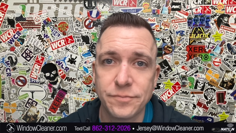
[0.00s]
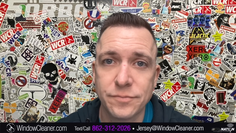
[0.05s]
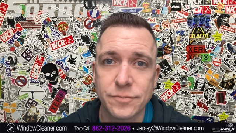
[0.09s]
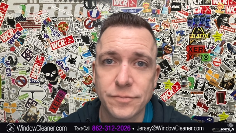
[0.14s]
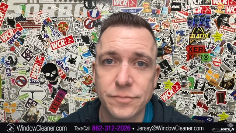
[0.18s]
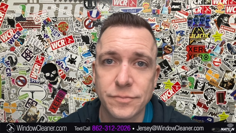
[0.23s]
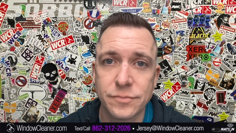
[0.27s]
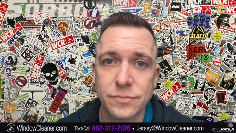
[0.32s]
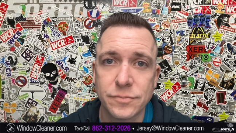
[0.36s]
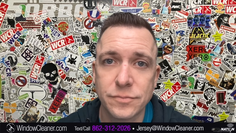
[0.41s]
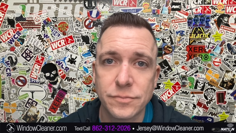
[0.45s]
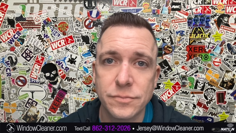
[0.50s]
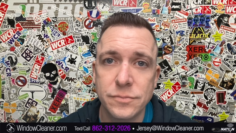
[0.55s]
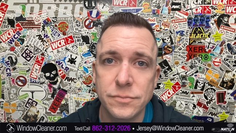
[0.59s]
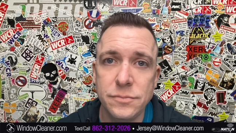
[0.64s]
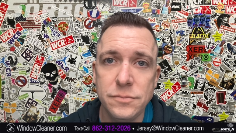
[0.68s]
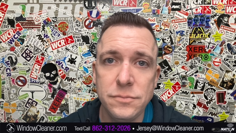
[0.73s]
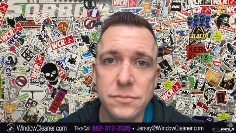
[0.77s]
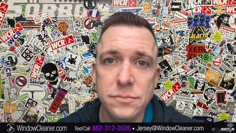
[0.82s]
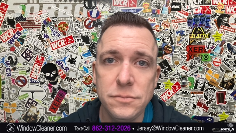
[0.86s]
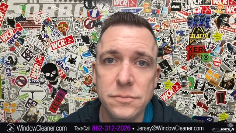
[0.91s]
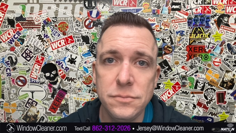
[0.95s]

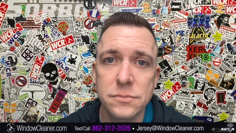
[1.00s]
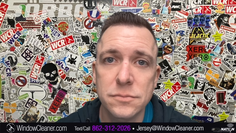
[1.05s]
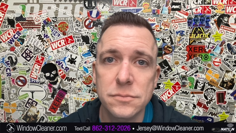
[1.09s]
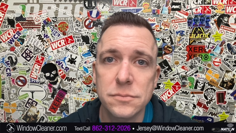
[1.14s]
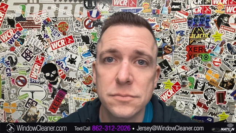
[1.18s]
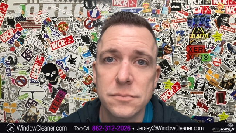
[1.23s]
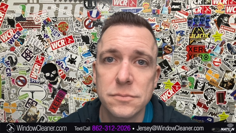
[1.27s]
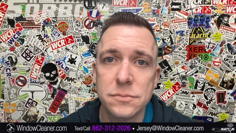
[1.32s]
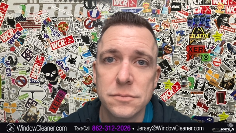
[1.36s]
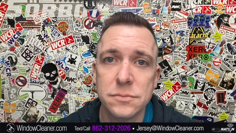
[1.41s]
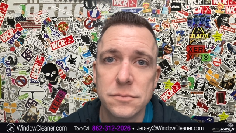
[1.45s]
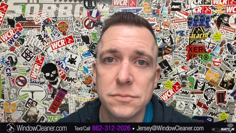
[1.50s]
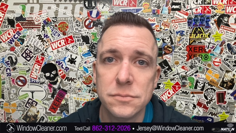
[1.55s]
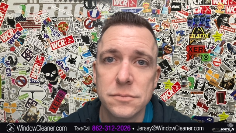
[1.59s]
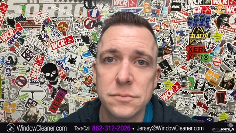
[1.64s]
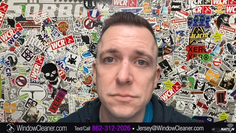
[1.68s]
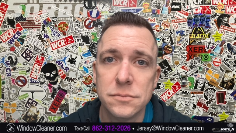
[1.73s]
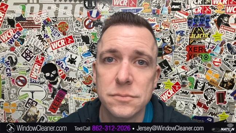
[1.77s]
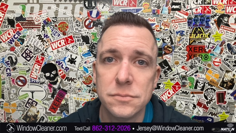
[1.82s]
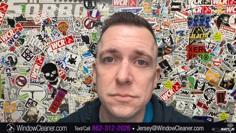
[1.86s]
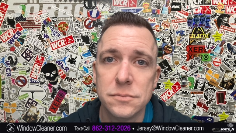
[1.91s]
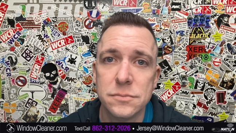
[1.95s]

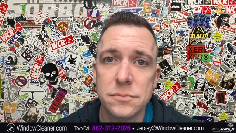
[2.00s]
Nothing is said.